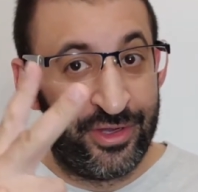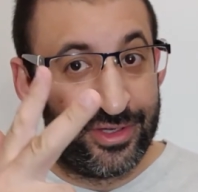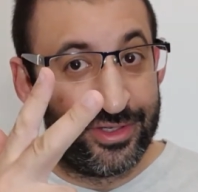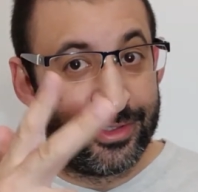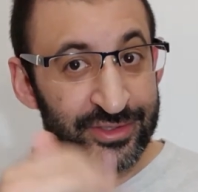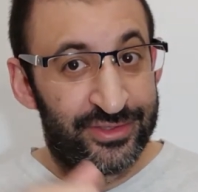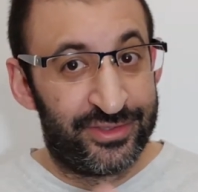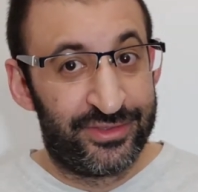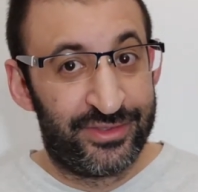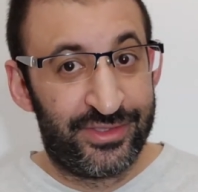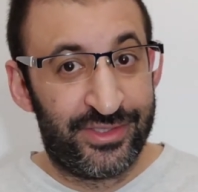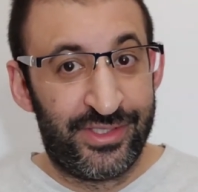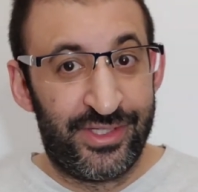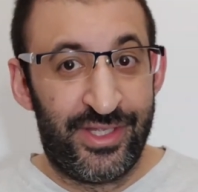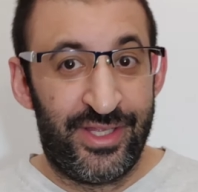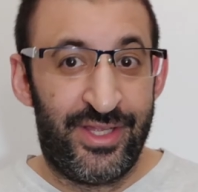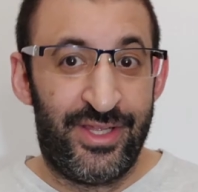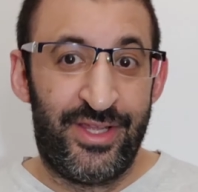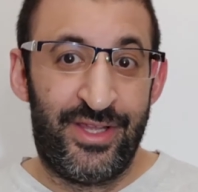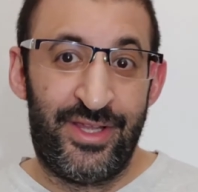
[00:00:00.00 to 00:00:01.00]
Third
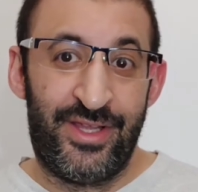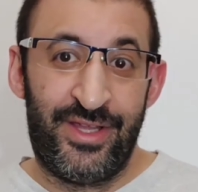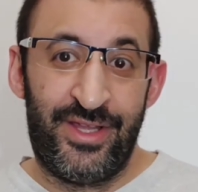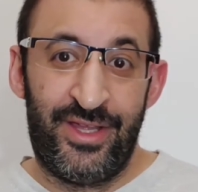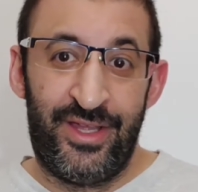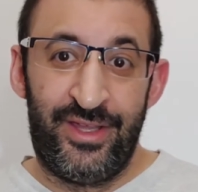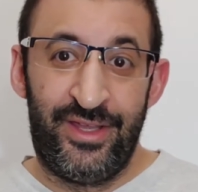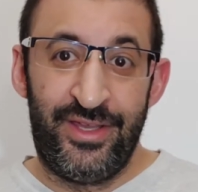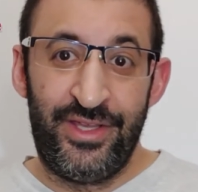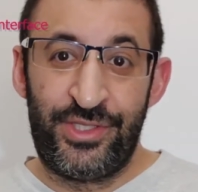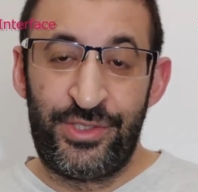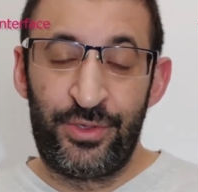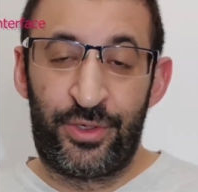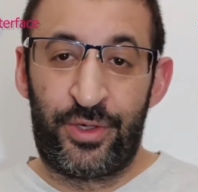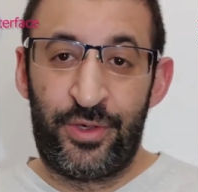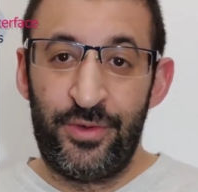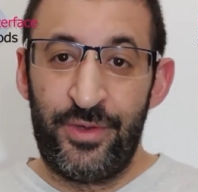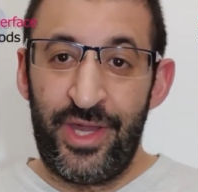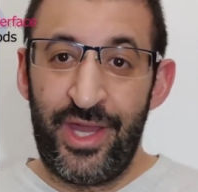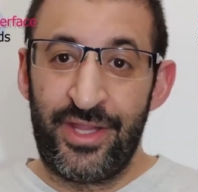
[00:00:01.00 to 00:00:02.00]

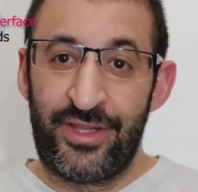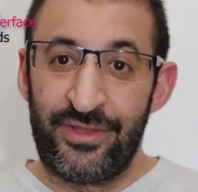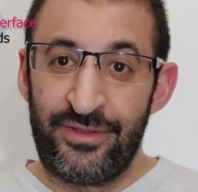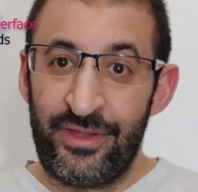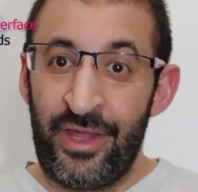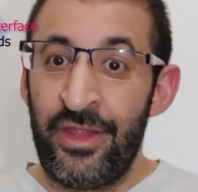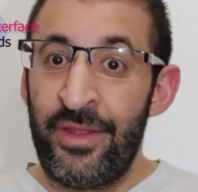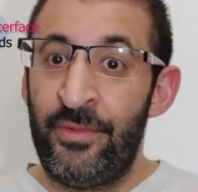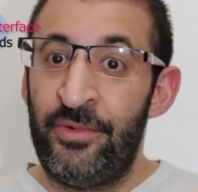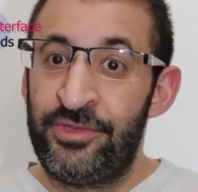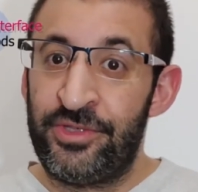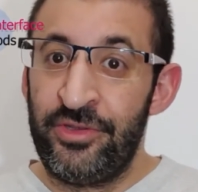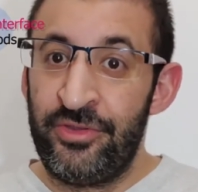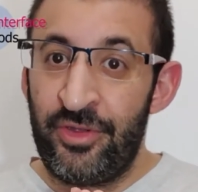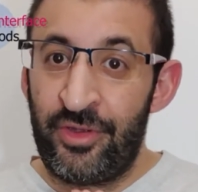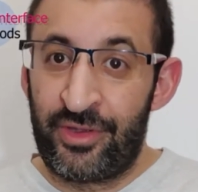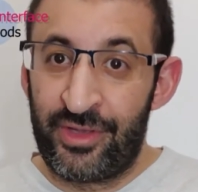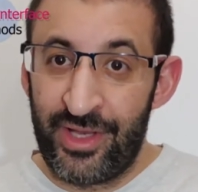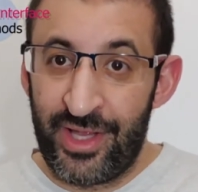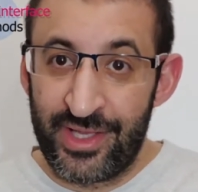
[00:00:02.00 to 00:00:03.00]
is to create an
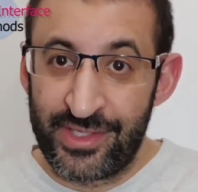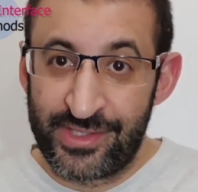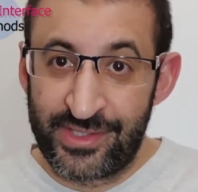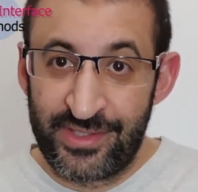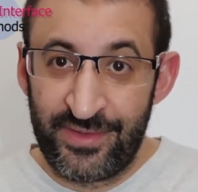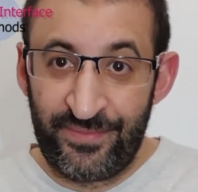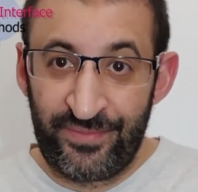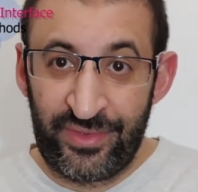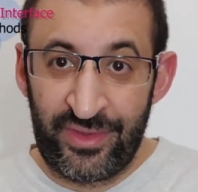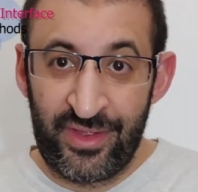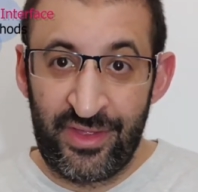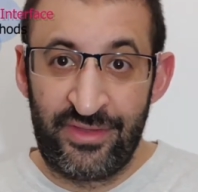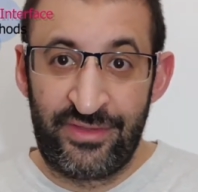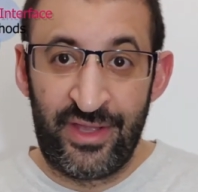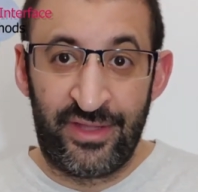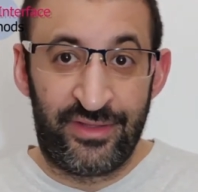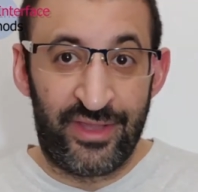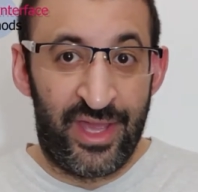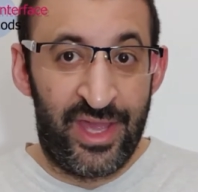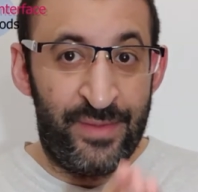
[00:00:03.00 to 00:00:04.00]
anonymous inner class
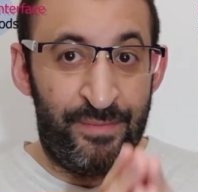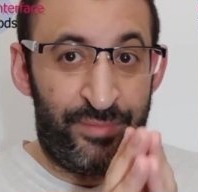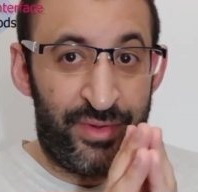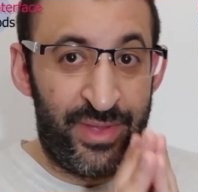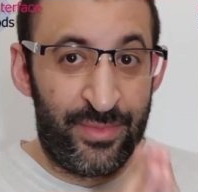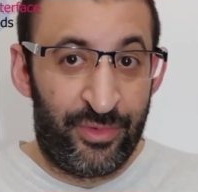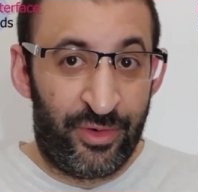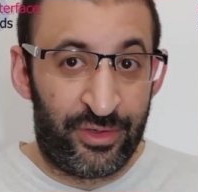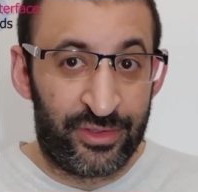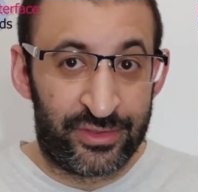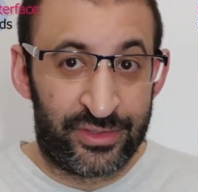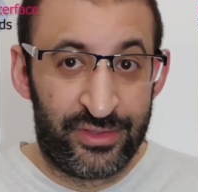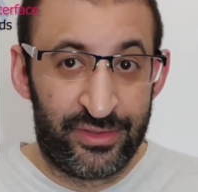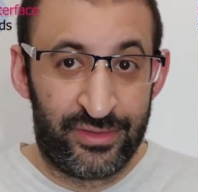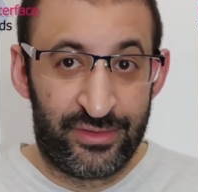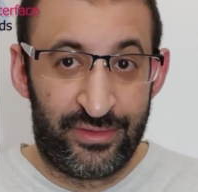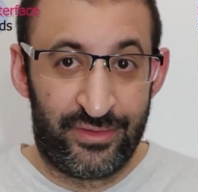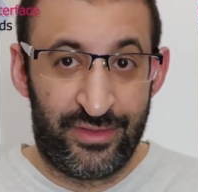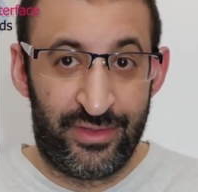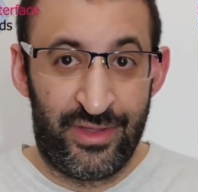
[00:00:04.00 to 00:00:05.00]
that
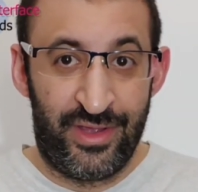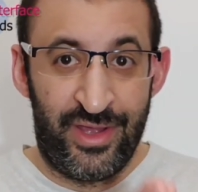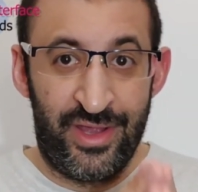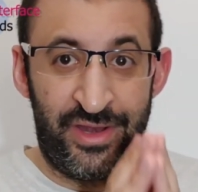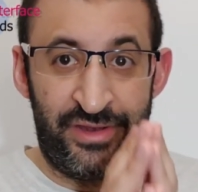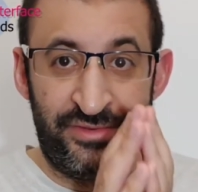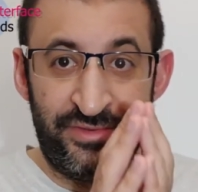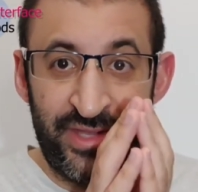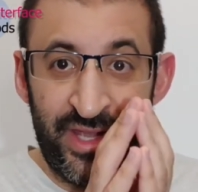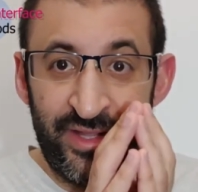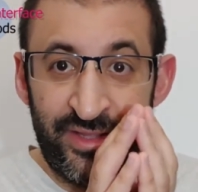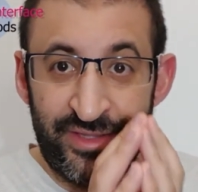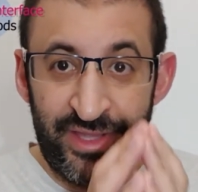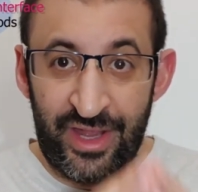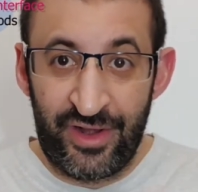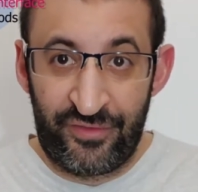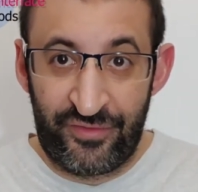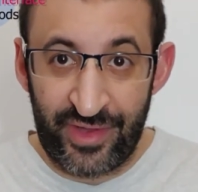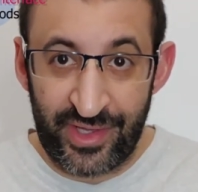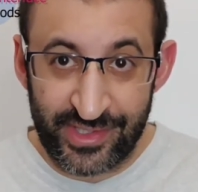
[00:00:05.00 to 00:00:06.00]
implement an
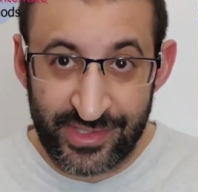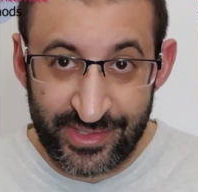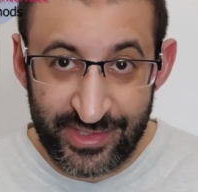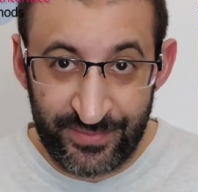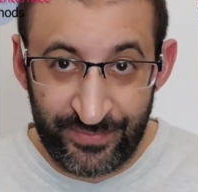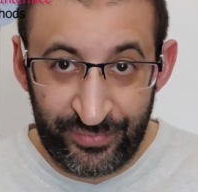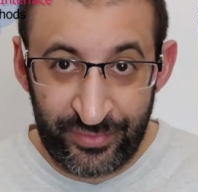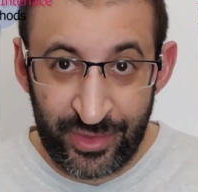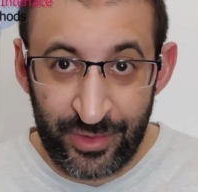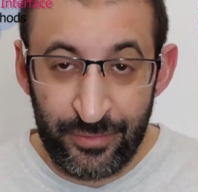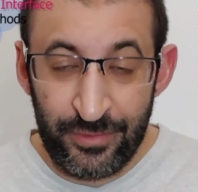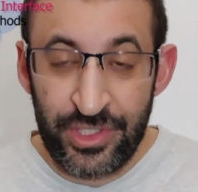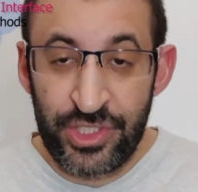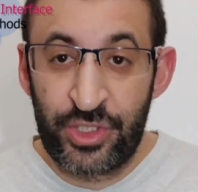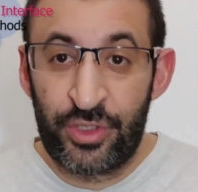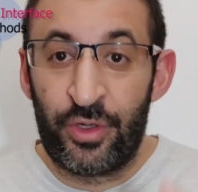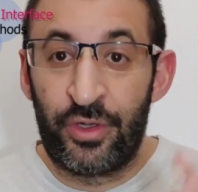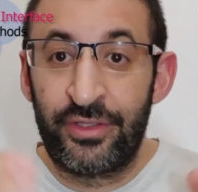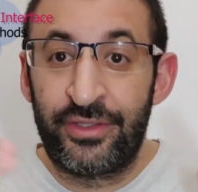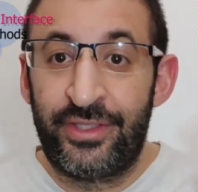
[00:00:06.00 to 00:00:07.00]
interface
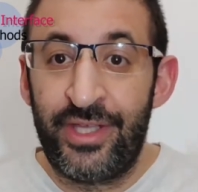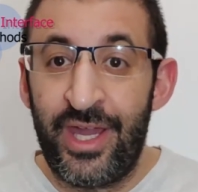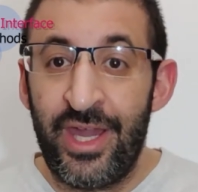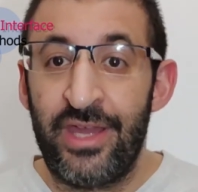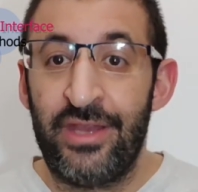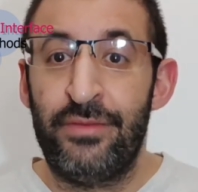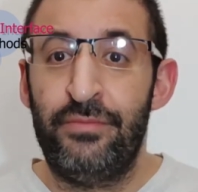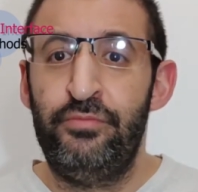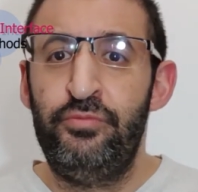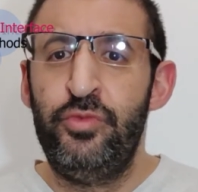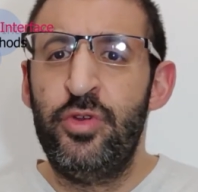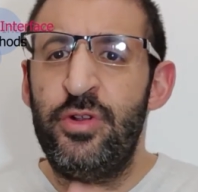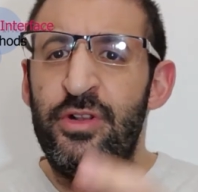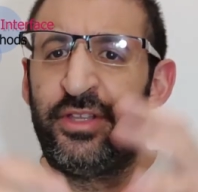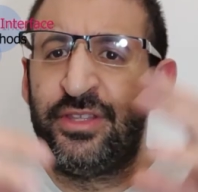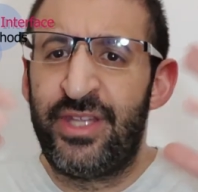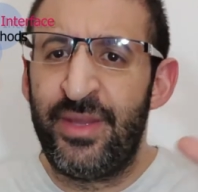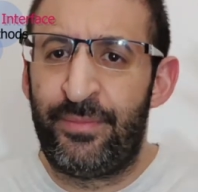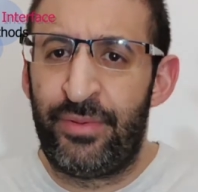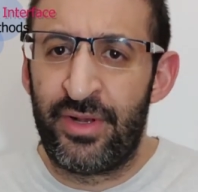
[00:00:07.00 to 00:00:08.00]
which
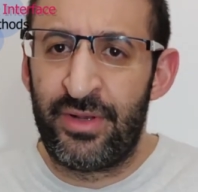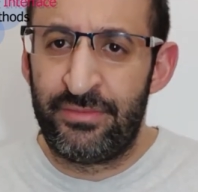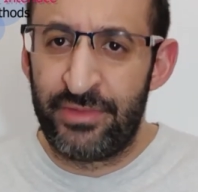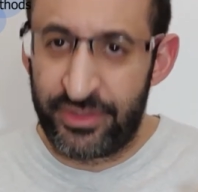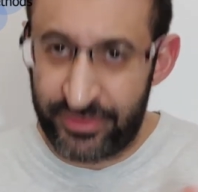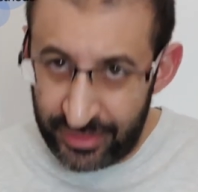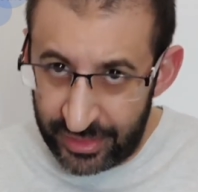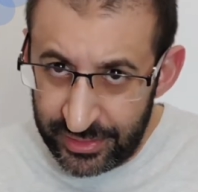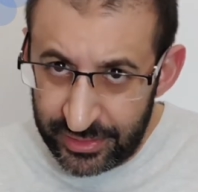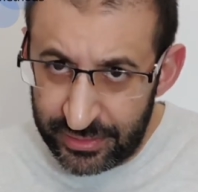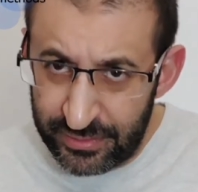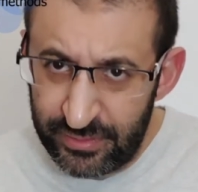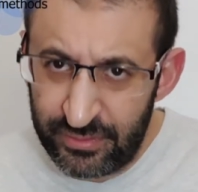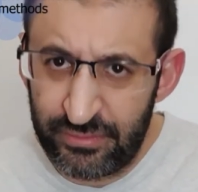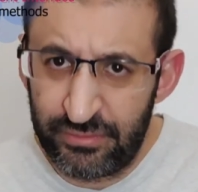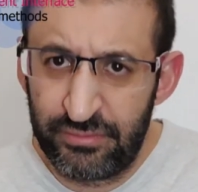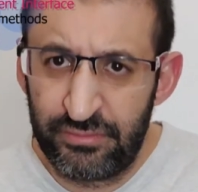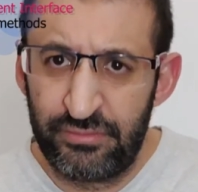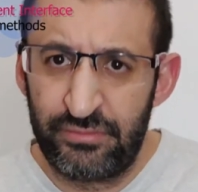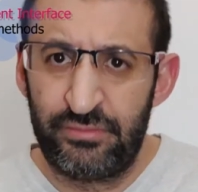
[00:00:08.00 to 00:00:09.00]
contain multiple
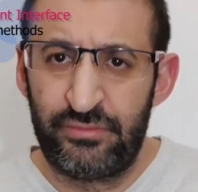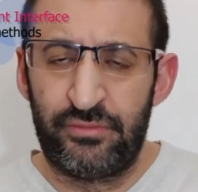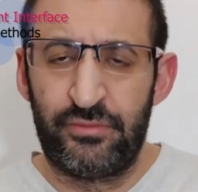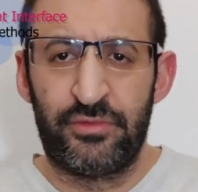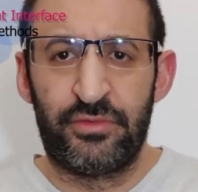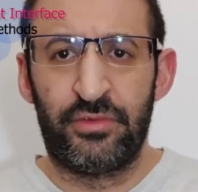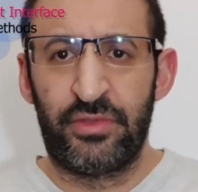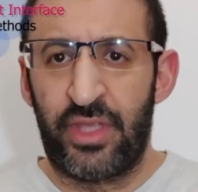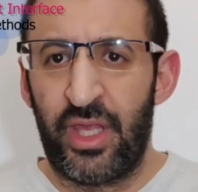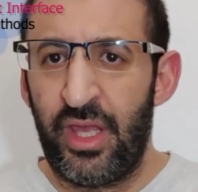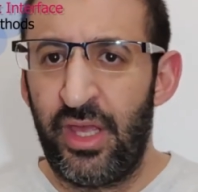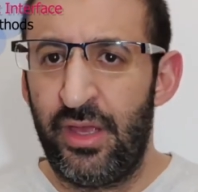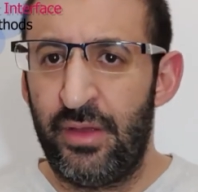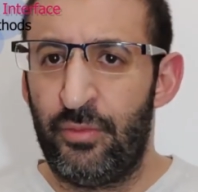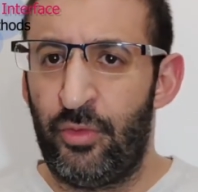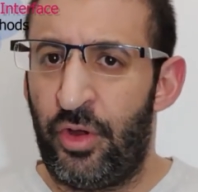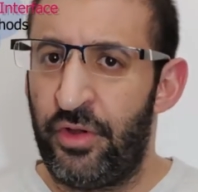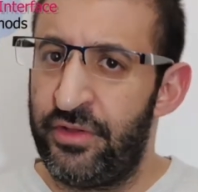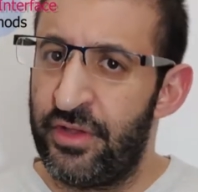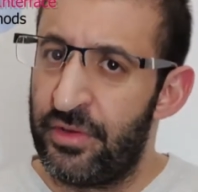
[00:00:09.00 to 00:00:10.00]
methods.
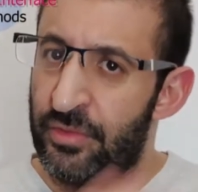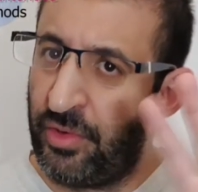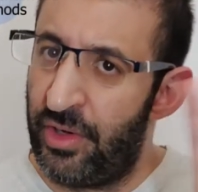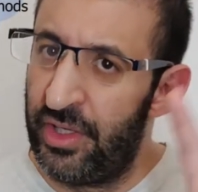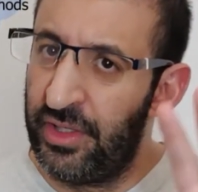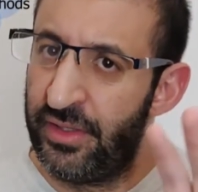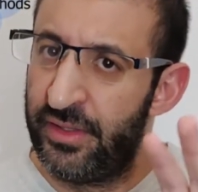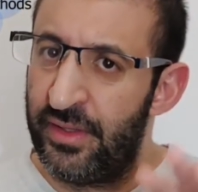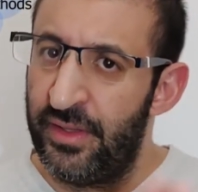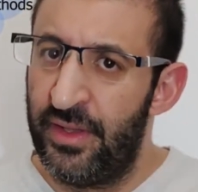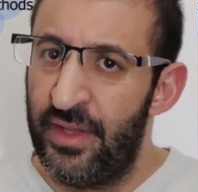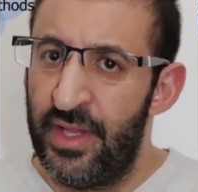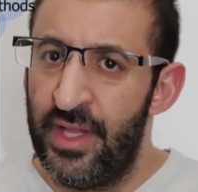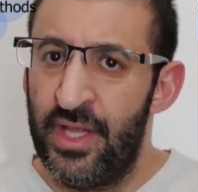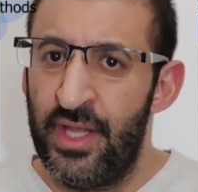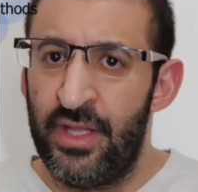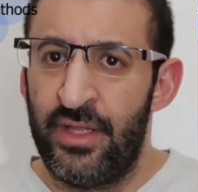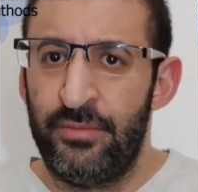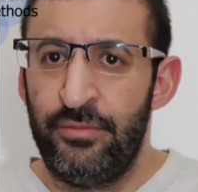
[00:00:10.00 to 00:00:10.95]
Okay, more than one.